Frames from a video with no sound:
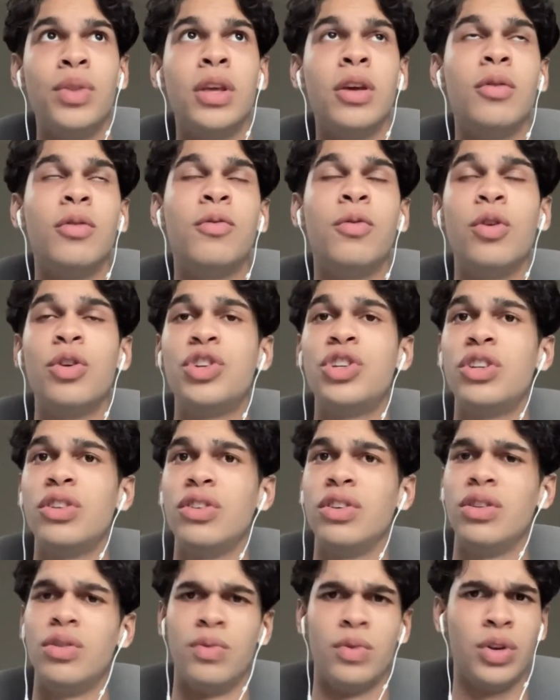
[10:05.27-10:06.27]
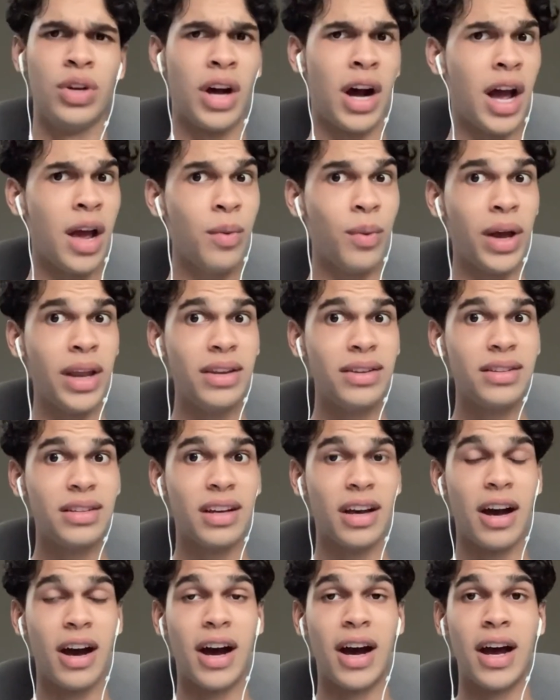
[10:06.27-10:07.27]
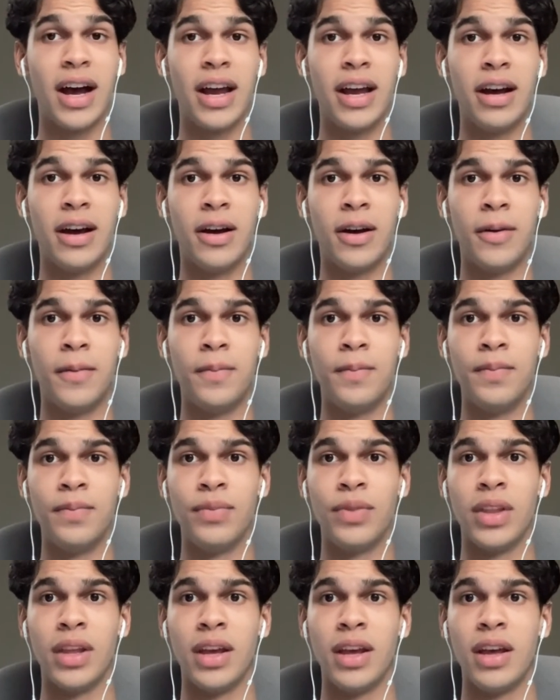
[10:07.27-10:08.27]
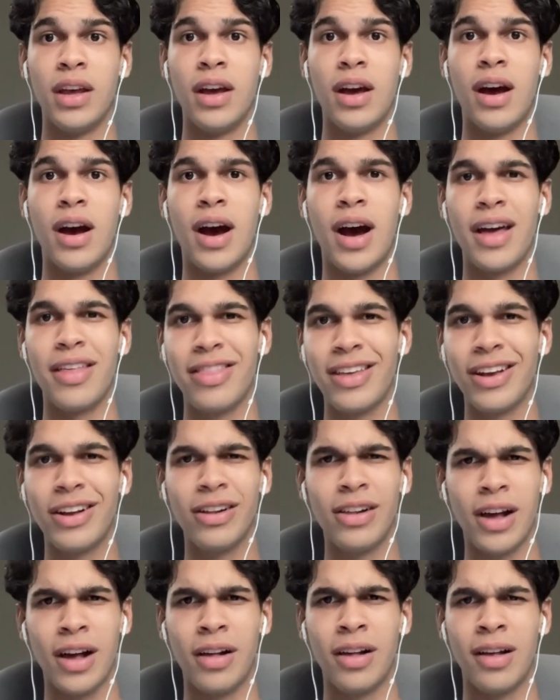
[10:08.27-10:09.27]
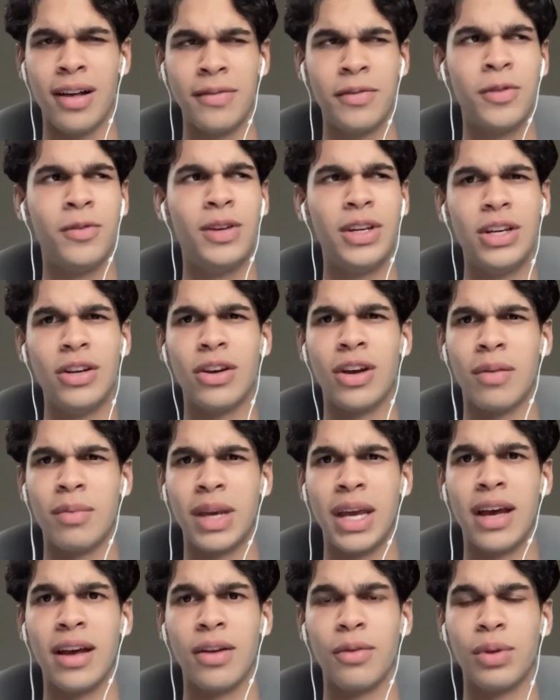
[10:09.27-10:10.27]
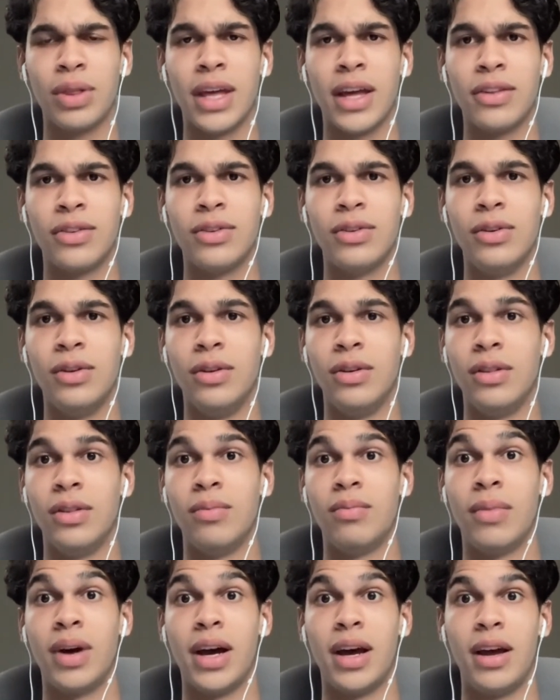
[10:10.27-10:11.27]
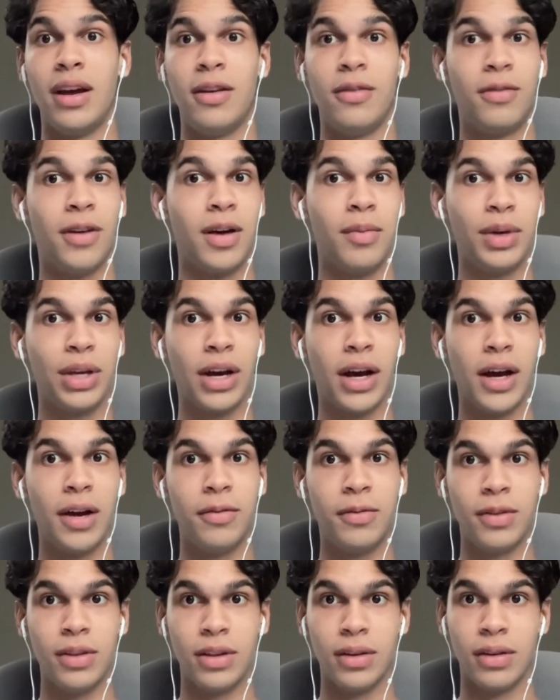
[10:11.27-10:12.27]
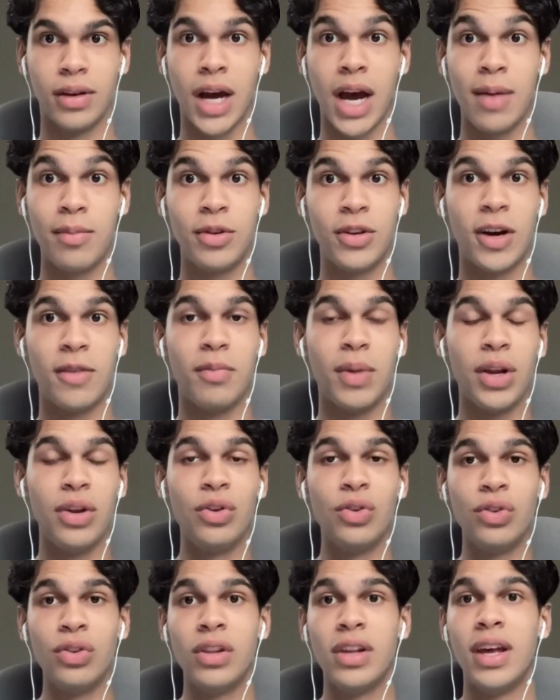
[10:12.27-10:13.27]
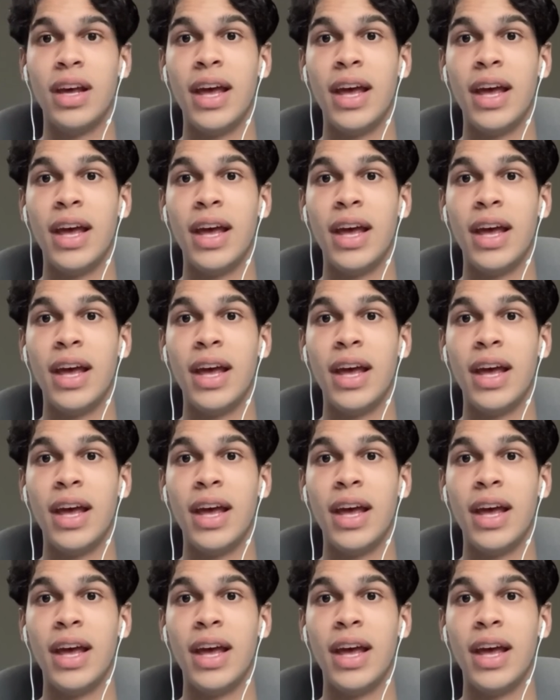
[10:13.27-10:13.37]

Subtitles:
Fortunately, the route I went, I think I'll have a video coming out with that soon. My farming guide for the Hyperdrive bundle.